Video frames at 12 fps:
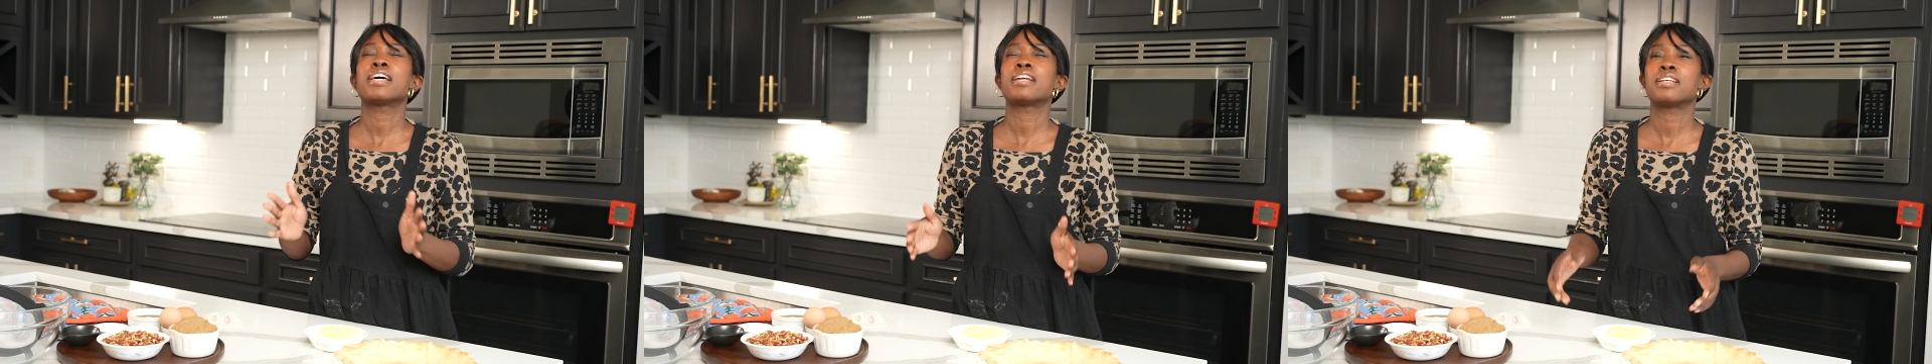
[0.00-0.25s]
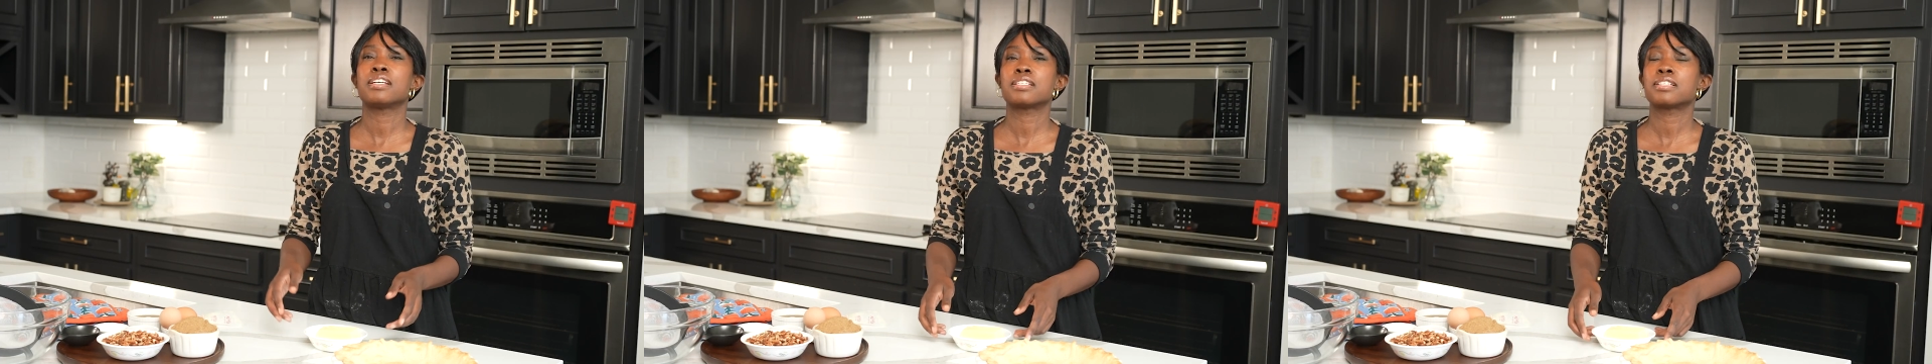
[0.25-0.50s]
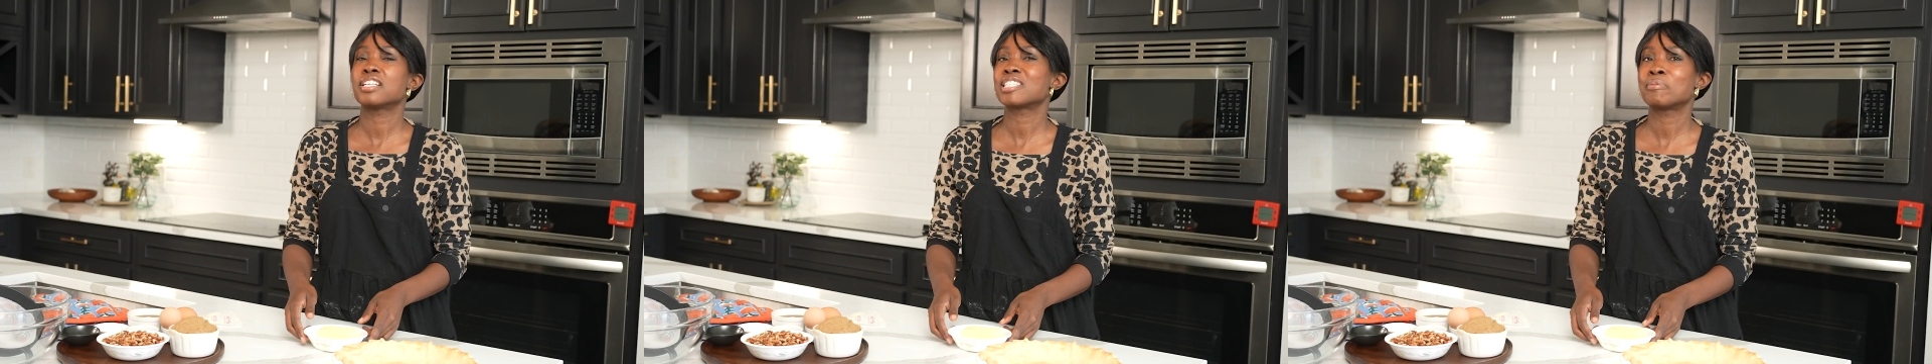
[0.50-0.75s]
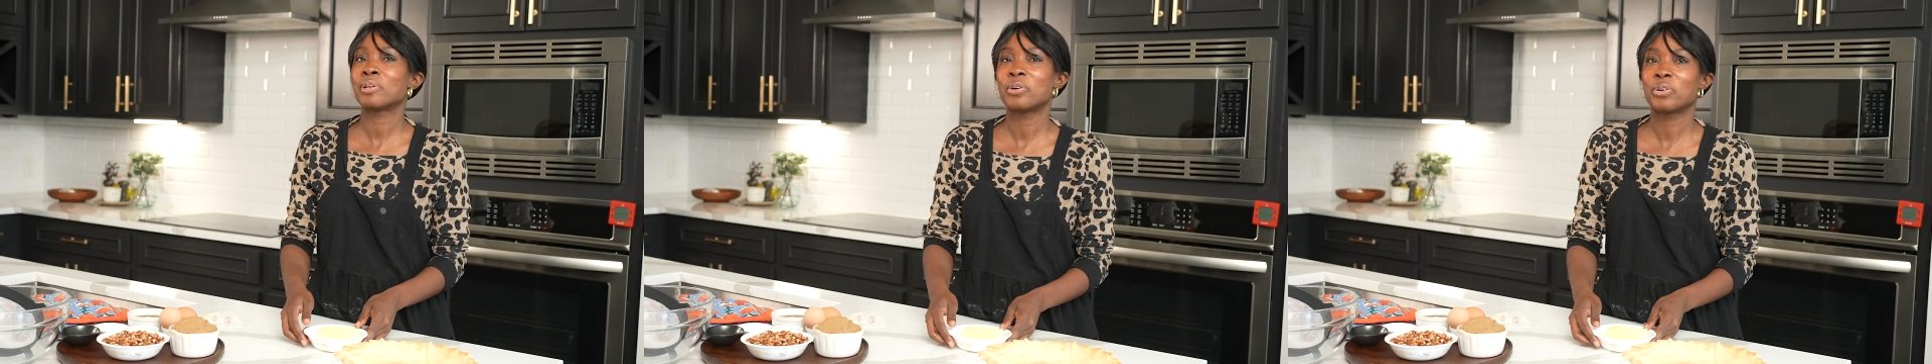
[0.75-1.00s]
that it doesn't
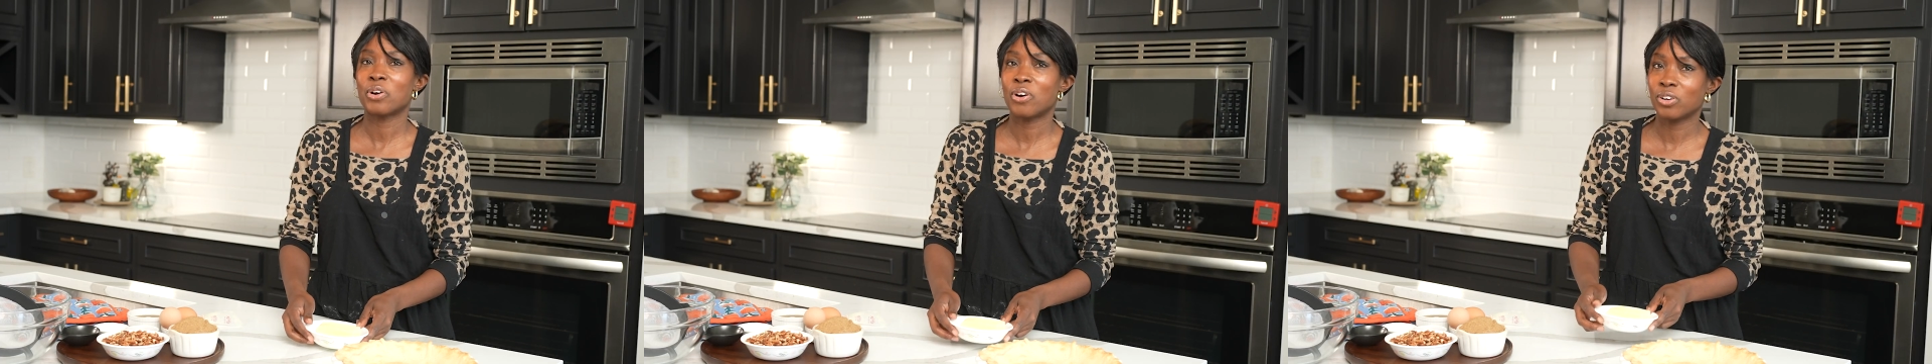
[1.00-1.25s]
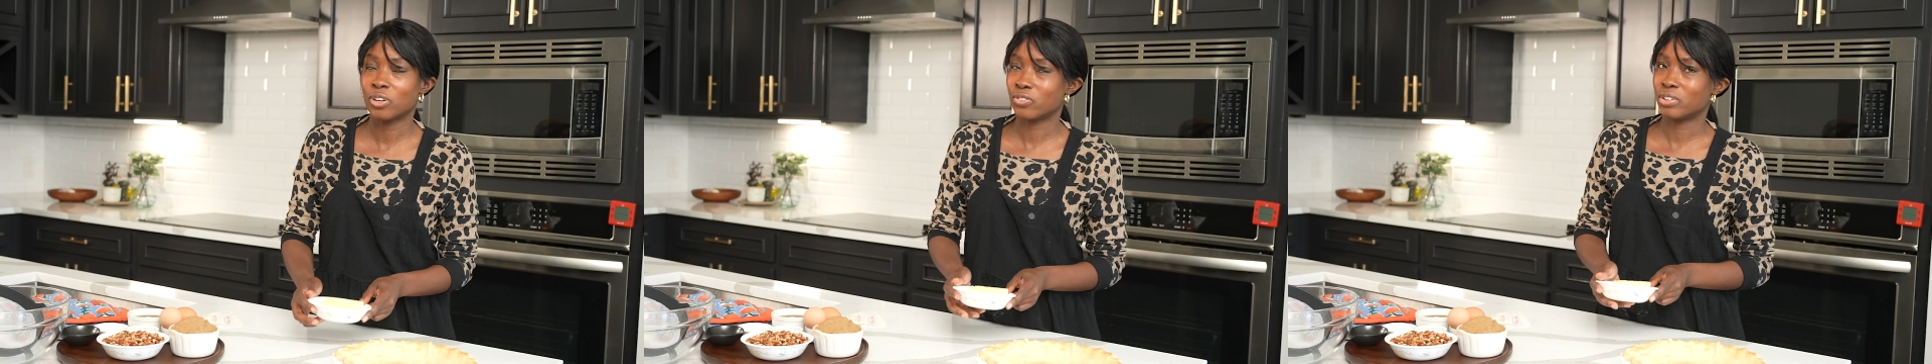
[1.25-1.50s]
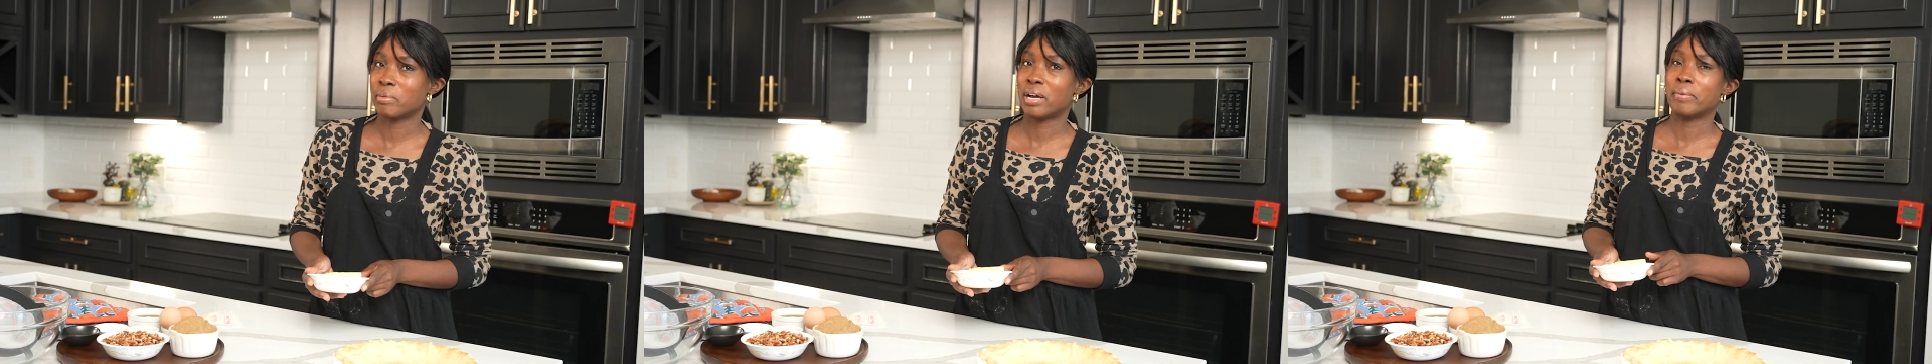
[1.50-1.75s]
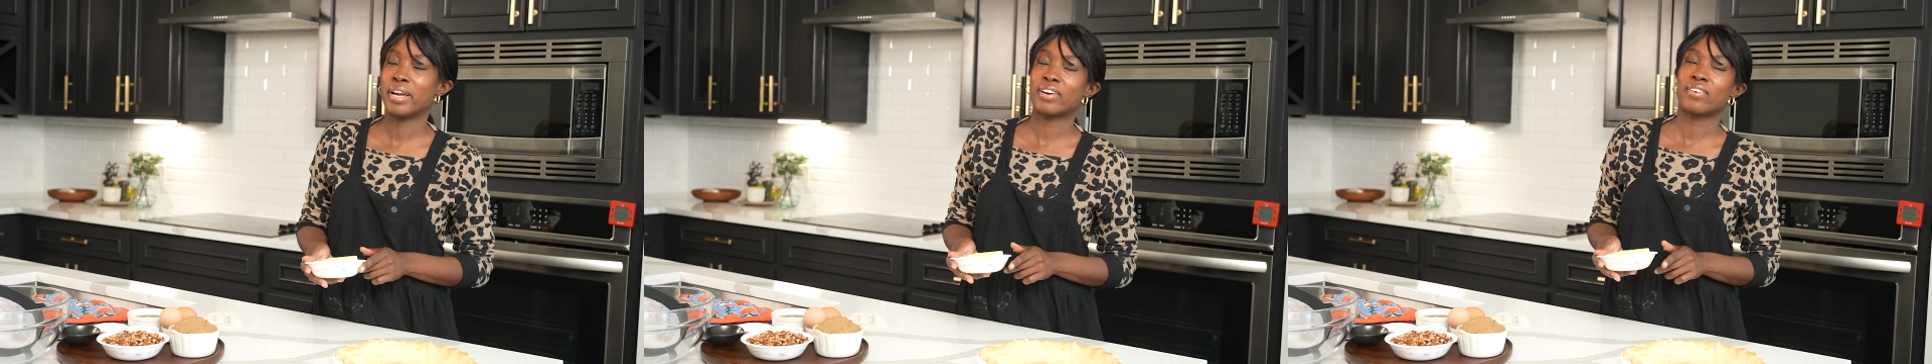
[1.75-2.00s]
explode all over my
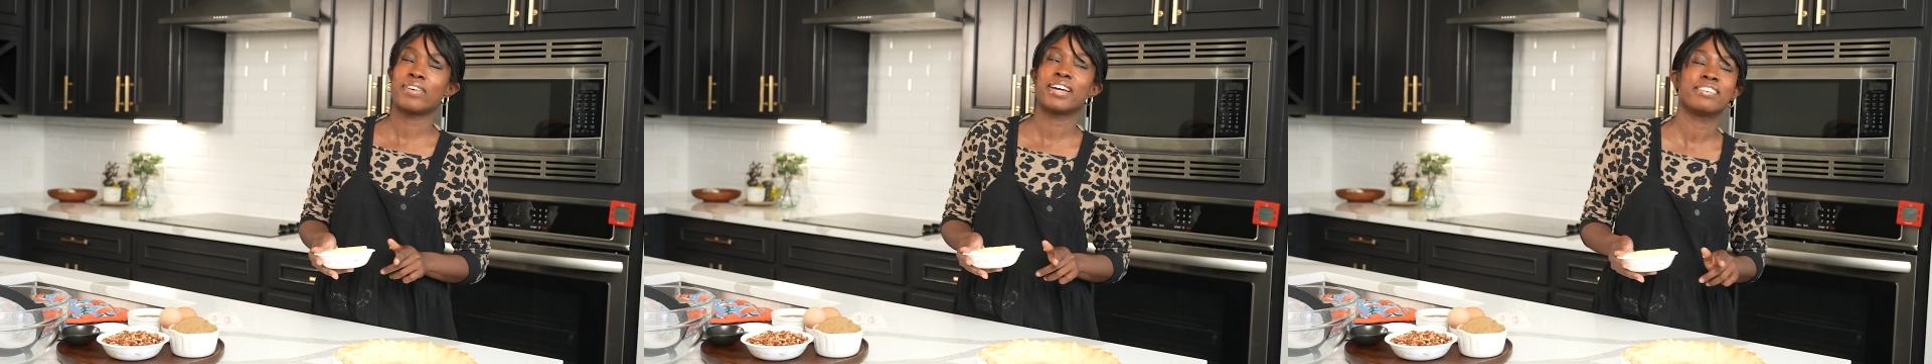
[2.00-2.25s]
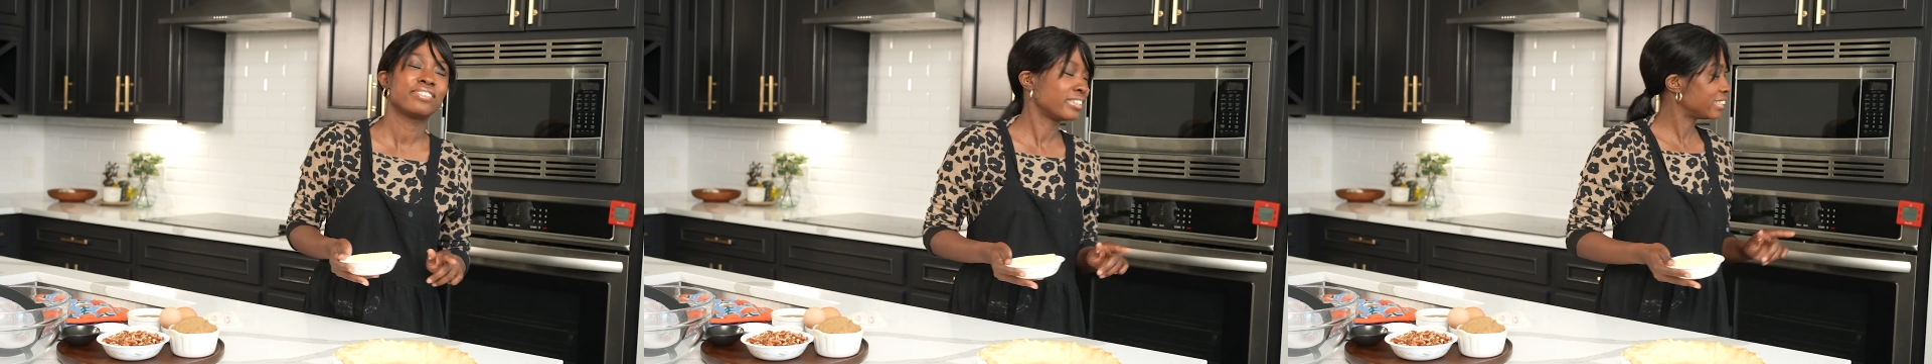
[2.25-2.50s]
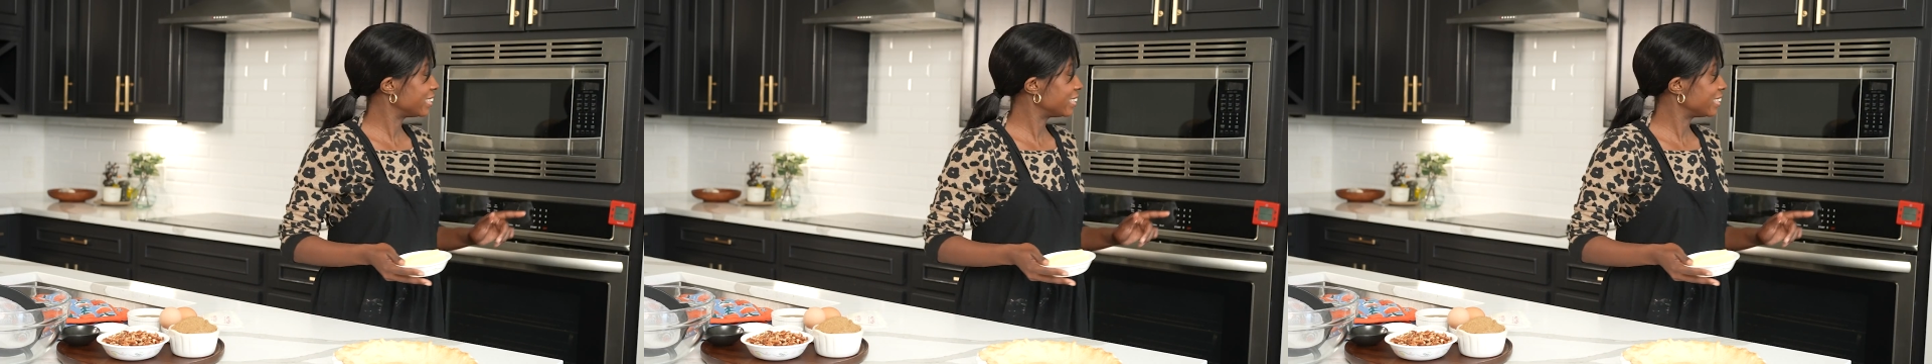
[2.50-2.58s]
microwave.